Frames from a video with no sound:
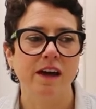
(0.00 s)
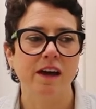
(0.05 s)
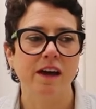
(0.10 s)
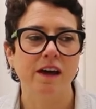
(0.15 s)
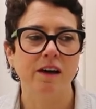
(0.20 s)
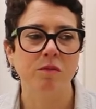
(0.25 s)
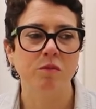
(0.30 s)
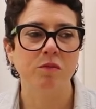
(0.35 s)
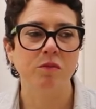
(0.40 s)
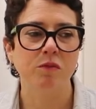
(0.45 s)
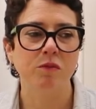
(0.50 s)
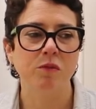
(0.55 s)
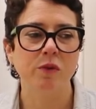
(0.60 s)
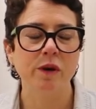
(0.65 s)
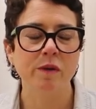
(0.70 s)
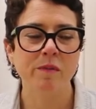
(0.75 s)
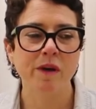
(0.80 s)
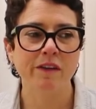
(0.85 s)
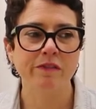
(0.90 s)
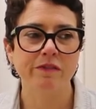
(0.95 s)
Um,
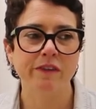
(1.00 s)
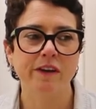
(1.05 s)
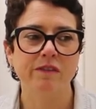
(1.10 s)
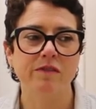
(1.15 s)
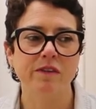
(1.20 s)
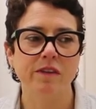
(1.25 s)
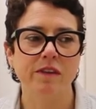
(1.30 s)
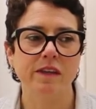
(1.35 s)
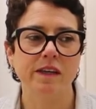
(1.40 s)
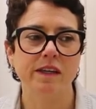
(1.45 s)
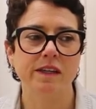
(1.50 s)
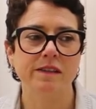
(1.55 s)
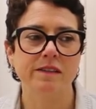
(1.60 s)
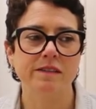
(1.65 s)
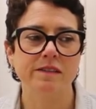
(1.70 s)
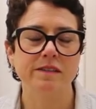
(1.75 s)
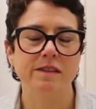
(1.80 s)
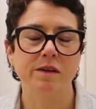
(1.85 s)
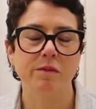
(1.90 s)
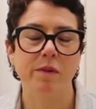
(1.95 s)
one of my favorite
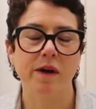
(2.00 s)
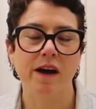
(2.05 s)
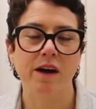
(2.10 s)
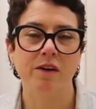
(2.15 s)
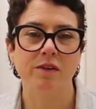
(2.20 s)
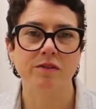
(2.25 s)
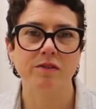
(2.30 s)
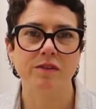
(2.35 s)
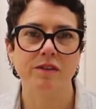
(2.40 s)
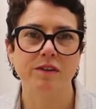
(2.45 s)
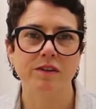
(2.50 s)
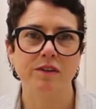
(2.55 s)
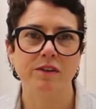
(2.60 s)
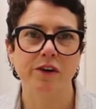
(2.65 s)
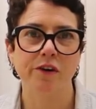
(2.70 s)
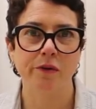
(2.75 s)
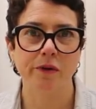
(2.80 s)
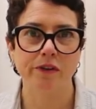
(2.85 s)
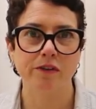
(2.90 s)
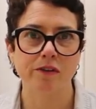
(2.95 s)
things about
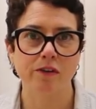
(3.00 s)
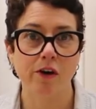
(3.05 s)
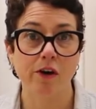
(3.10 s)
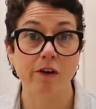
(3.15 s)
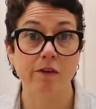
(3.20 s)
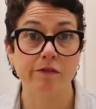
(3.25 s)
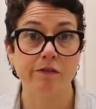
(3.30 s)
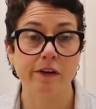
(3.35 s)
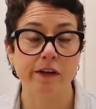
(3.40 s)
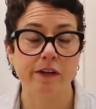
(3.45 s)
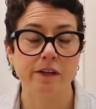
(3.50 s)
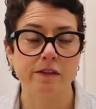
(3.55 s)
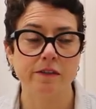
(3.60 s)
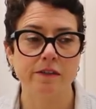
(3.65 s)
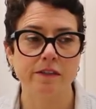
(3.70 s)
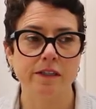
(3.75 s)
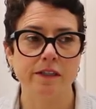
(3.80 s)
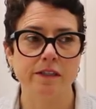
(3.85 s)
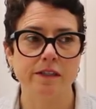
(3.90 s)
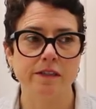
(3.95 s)
going to the art
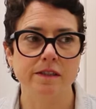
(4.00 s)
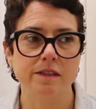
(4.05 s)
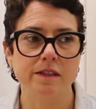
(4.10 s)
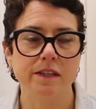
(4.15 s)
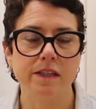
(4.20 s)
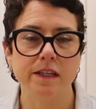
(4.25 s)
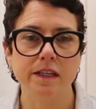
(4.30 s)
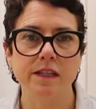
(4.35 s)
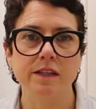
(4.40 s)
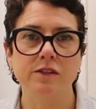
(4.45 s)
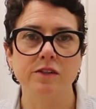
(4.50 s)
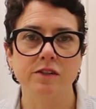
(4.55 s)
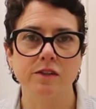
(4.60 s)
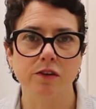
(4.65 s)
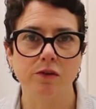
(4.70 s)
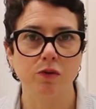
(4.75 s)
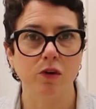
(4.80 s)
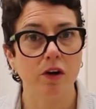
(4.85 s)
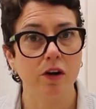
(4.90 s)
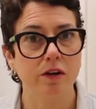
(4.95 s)
fairs is getting to
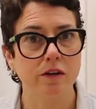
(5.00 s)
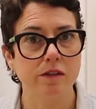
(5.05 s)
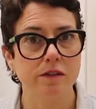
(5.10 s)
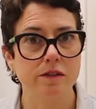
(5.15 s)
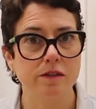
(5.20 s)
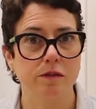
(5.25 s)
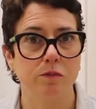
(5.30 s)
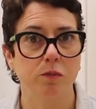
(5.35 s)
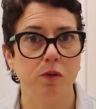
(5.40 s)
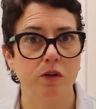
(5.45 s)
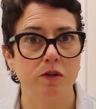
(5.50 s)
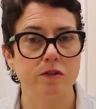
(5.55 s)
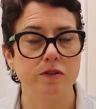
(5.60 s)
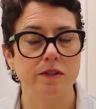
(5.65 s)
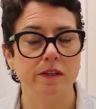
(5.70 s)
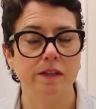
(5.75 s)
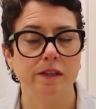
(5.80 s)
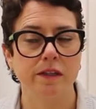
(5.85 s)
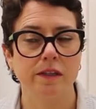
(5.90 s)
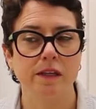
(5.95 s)
know the artists in
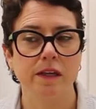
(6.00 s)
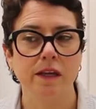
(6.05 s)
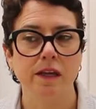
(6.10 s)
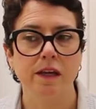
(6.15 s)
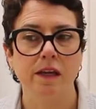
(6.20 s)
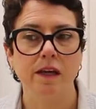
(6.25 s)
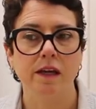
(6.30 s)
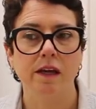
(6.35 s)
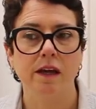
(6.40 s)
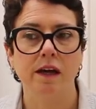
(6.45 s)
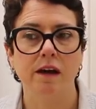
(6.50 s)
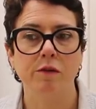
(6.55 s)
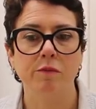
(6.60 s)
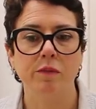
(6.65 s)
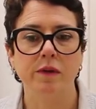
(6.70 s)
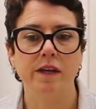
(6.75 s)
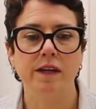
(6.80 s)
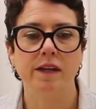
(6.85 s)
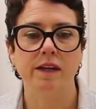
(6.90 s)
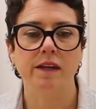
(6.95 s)
person,
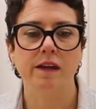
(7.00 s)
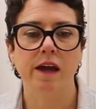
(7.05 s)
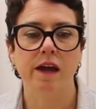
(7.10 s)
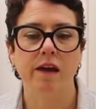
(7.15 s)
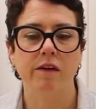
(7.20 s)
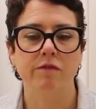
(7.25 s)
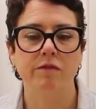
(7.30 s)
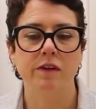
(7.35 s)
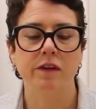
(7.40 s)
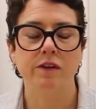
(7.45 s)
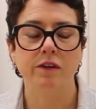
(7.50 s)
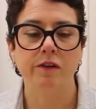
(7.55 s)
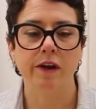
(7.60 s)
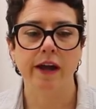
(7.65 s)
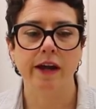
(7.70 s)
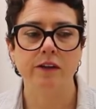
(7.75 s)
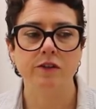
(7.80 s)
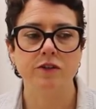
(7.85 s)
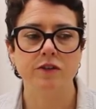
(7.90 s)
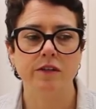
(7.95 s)
um, getting to have
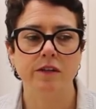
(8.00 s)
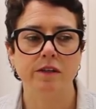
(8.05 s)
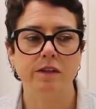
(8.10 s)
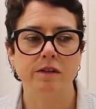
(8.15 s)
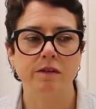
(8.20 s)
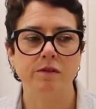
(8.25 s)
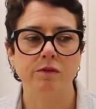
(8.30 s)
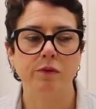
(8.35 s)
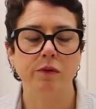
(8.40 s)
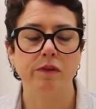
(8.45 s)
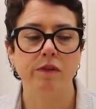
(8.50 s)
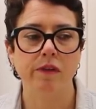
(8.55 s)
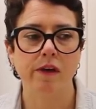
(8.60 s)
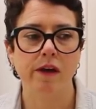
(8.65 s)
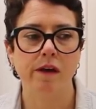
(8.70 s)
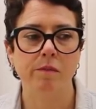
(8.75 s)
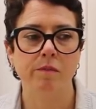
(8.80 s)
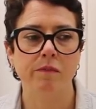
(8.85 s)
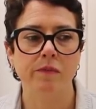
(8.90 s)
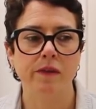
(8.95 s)
interaction with
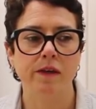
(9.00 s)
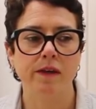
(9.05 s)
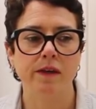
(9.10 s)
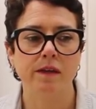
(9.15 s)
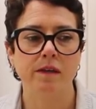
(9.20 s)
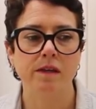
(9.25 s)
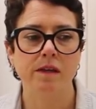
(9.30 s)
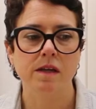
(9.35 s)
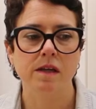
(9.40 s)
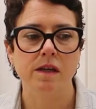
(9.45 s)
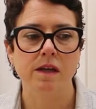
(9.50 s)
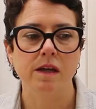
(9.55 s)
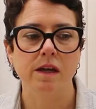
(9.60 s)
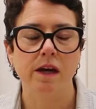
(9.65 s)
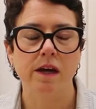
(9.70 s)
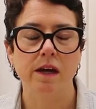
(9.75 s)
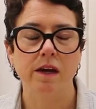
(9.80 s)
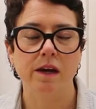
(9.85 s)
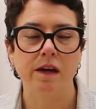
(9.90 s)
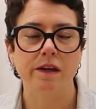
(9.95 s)
them that
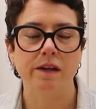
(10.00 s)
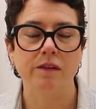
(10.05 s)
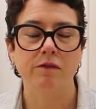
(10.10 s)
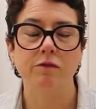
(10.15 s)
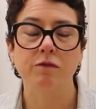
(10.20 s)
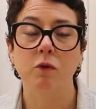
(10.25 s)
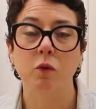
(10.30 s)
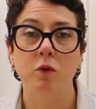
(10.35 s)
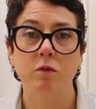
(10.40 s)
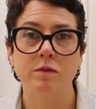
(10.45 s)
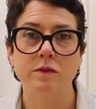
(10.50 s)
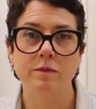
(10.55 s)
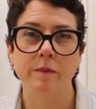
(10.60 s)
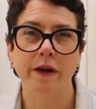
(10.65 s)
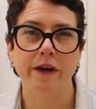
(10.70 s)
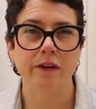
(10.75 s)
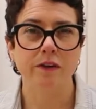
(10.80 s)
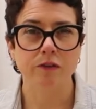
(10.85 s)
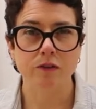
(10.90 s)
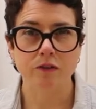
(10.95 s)
uh, informs
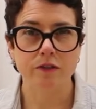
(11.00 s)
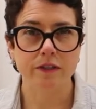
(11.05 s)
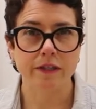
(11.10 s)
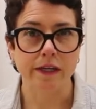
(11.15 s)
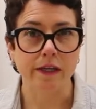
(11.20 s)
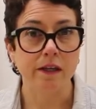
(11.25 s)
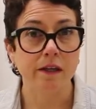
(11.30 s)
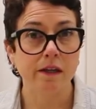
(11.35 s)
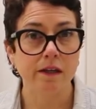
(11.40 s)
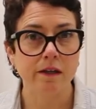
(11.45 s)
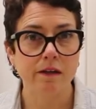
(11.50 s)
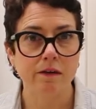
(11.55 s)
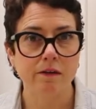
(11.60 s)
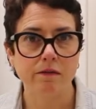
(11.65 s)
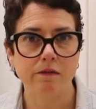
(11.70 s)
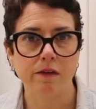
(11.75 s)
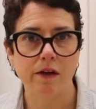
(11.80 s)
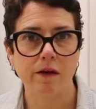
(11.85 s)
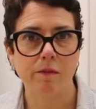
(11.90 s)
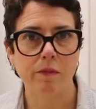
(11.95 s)
my understanding
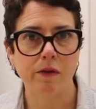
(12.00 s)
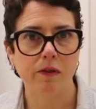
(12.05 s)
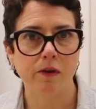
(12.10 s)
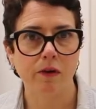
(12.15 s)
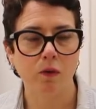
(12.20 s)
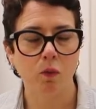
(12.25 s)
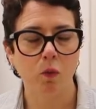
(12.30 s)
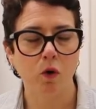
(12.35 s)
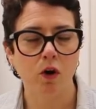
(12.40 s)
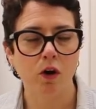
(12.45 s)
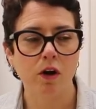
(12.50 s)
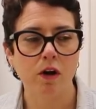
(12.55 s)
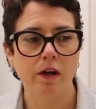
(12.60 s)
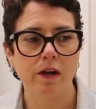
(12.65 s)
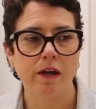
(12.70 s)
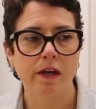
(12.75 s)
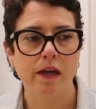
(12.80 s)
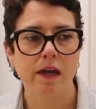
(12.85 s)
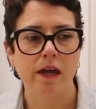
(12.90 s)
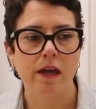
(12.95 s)
of them and their work.